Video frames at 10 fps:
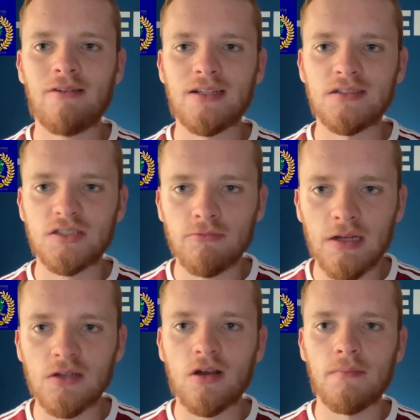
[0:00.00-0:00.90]
and
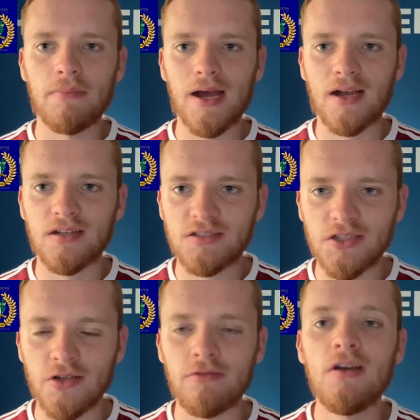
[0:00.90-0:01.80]
welcome back
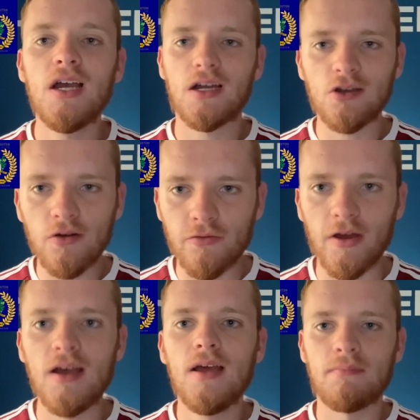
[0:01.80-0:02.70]
to
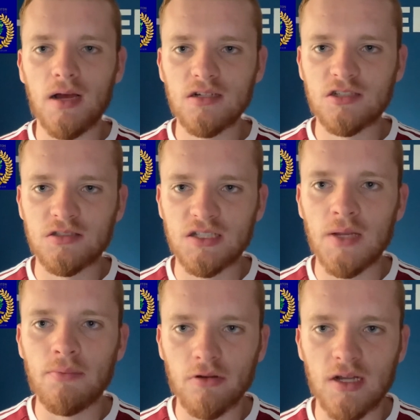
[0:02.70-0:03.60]
another match day
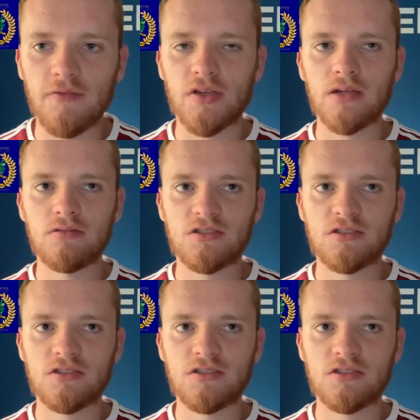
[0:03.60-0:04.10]
preview.